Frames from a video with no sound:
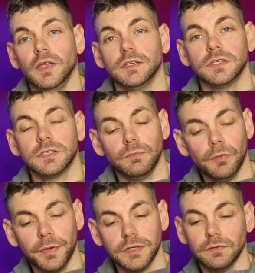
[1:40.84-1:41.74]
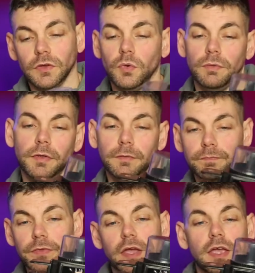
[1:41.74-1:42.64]
it's a simple piece of equipment.
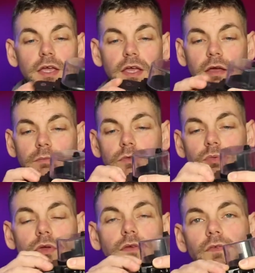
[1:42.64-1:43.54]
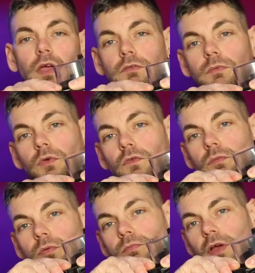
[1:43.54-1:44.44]
It comes with a
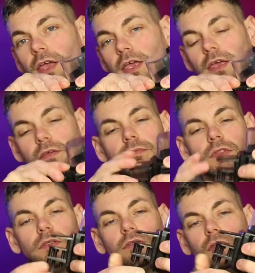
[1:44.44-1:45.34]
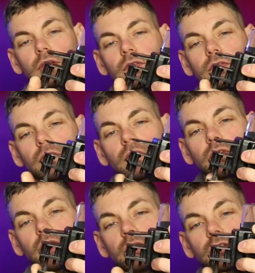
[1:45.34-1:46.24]
removable bracket that sits
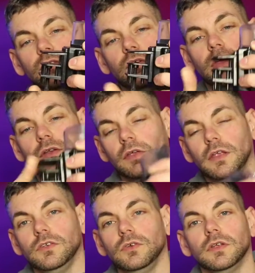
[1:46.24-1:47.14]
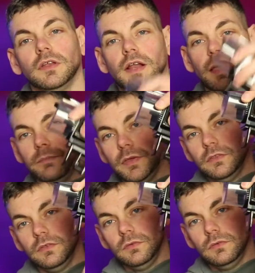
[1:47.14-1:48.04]
on the underside and you can clamp
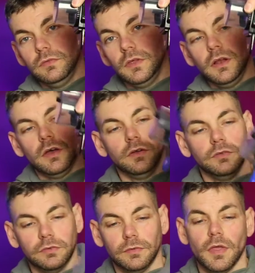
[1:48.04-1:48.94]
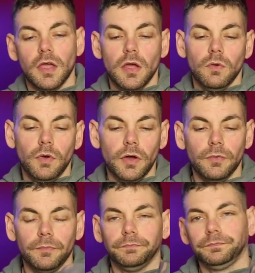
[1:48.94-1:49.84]
it to the glass.
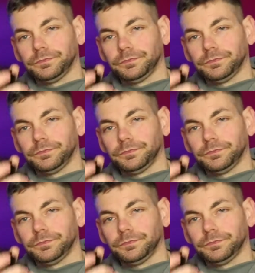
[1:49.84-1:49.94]
Well,